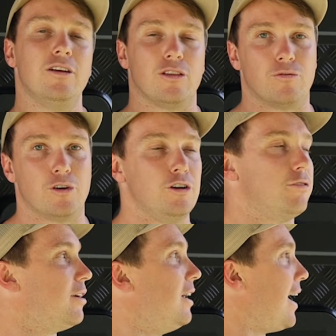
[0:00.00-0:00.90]
the
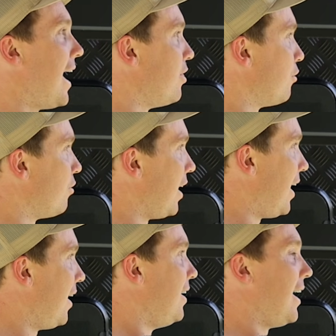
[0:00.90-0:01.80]
roof, and the
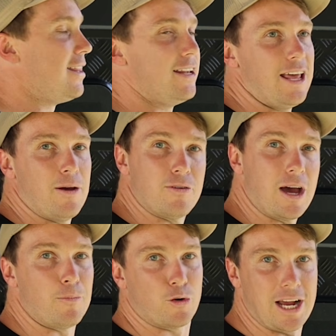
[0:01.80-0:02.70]
rear, and then their
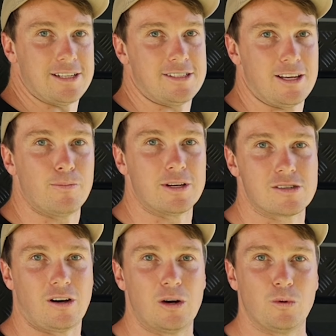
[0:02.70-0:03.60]
Meranti timber
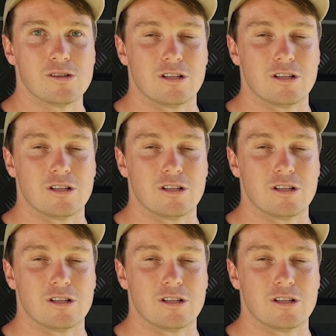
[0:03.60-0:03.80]
sidewalls.